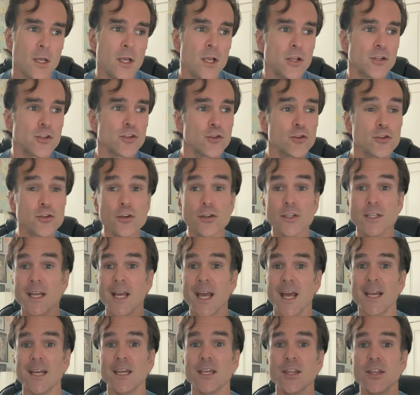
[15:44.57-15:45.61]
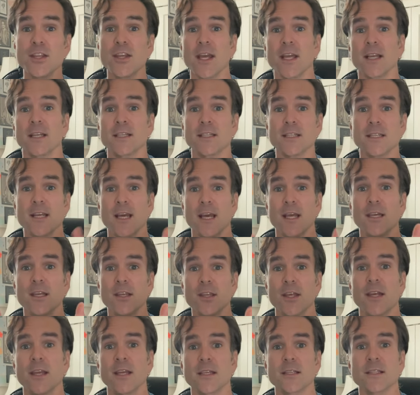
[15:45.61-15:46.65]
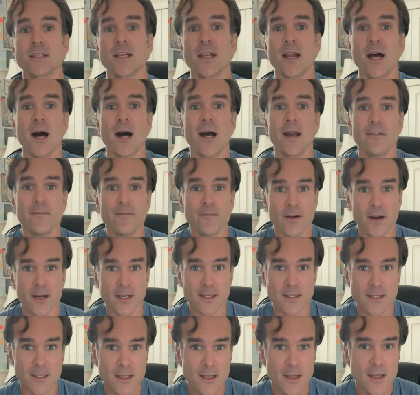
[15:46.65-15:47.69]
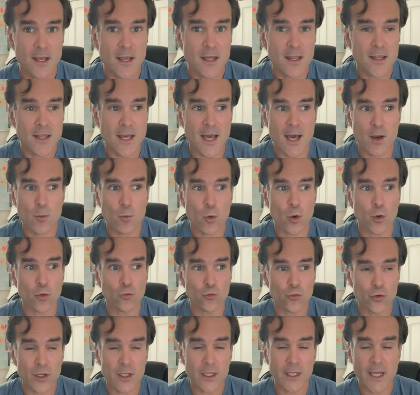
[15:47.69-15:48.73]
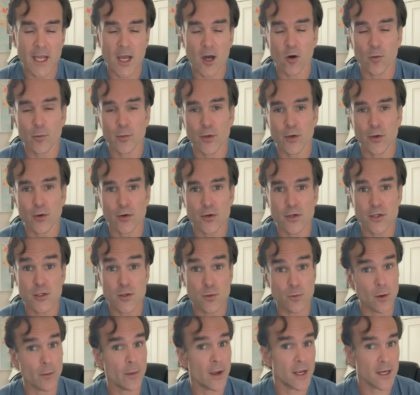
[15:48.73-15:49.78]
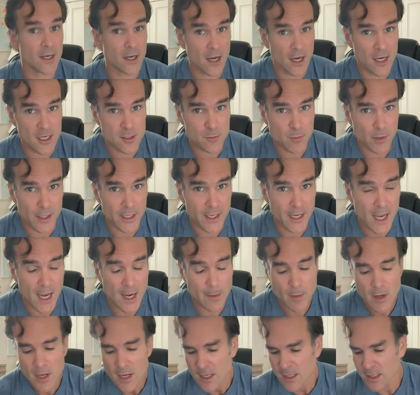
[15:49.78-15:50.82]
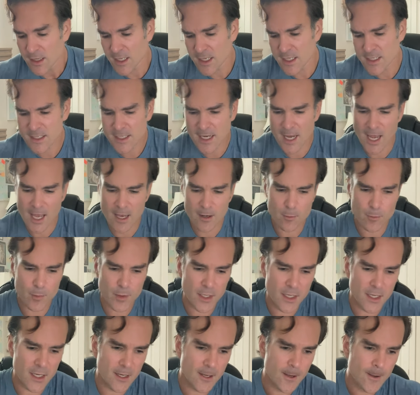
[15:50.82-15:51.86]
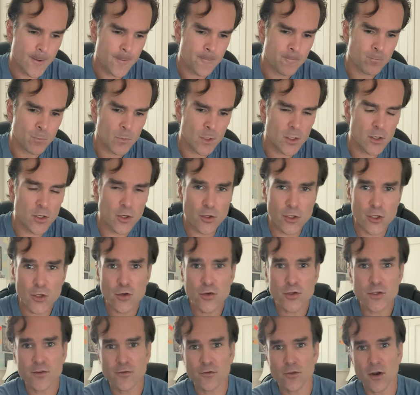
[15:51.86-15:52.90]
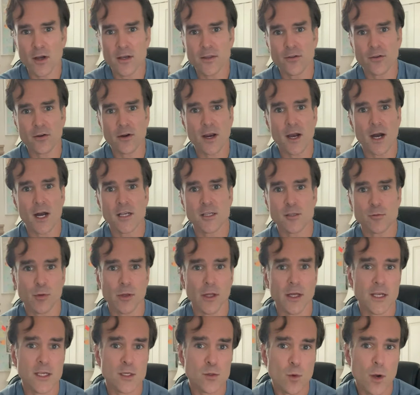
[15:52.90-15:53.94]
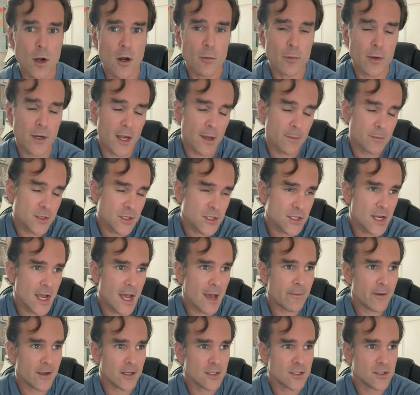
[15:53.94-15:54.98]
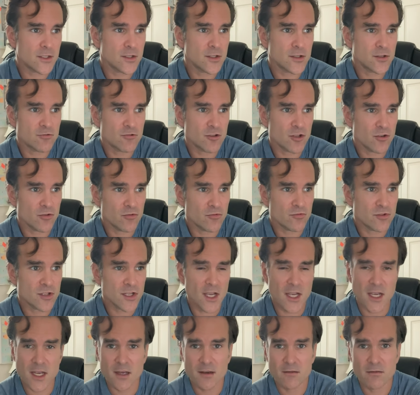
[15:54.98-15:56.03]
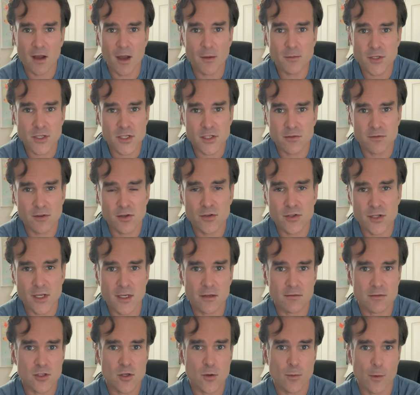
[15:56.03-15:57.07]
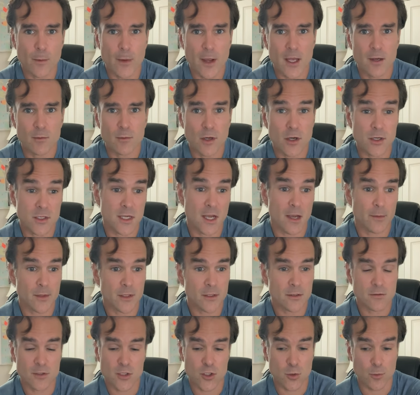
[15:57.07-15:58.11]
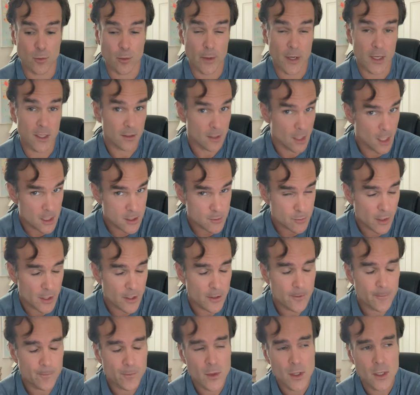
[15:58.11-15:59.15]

So those are 10 things that I find that will really help your Superman cosplay game. These can be, you know, used for other cosplay as well, but I'm just having to say, I'm just using Superman because I'm a Superman cosplayer.